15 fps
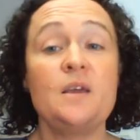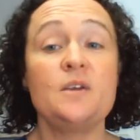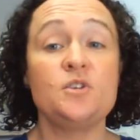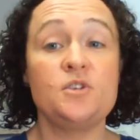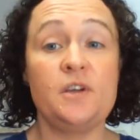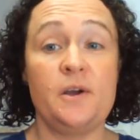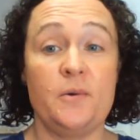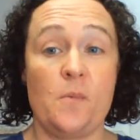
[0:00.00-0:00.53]

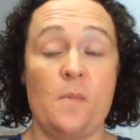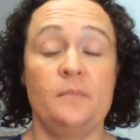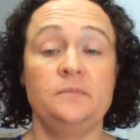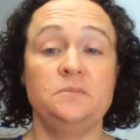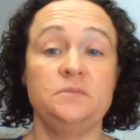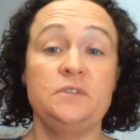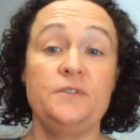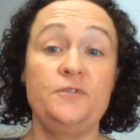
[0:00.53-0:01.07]
So,
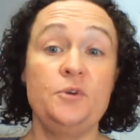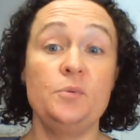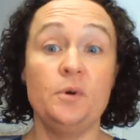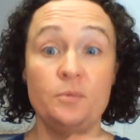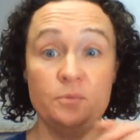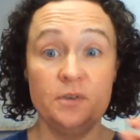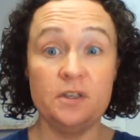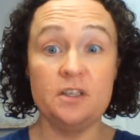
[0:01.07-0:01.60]
if you
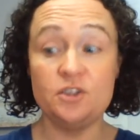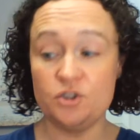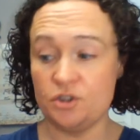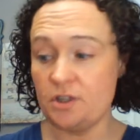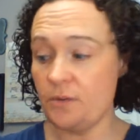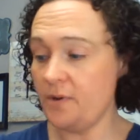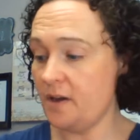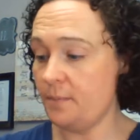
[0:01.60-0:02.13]
were really
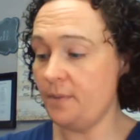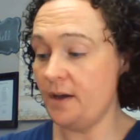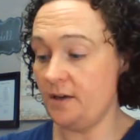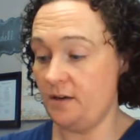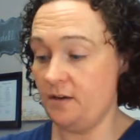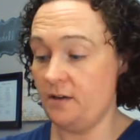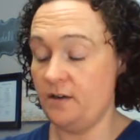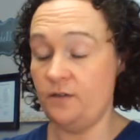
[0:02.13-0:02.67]
sewing a
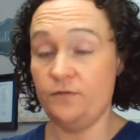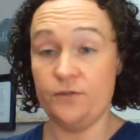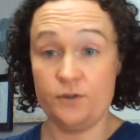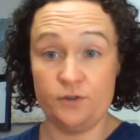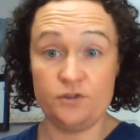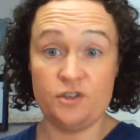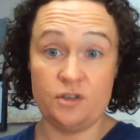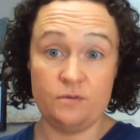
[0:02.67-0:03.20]
button on,
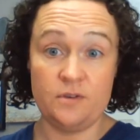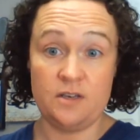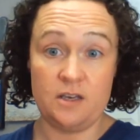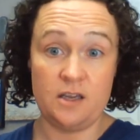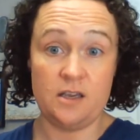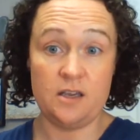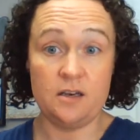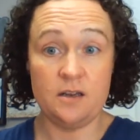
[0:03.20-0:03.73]
first you would
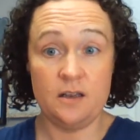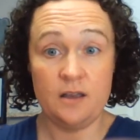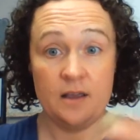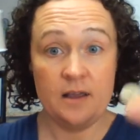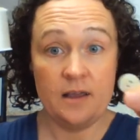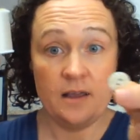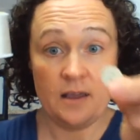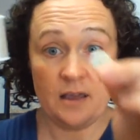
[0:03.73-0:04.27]
need
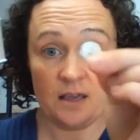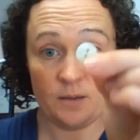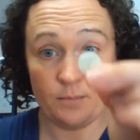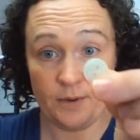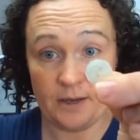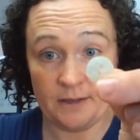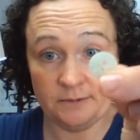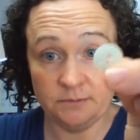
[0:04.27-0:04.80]
a
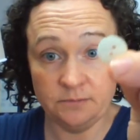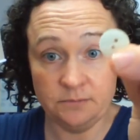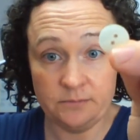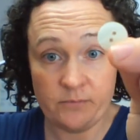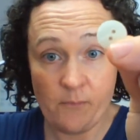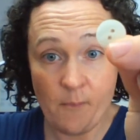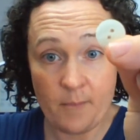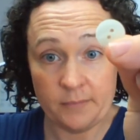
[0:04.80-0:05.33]

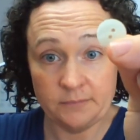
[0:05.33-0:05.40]
button,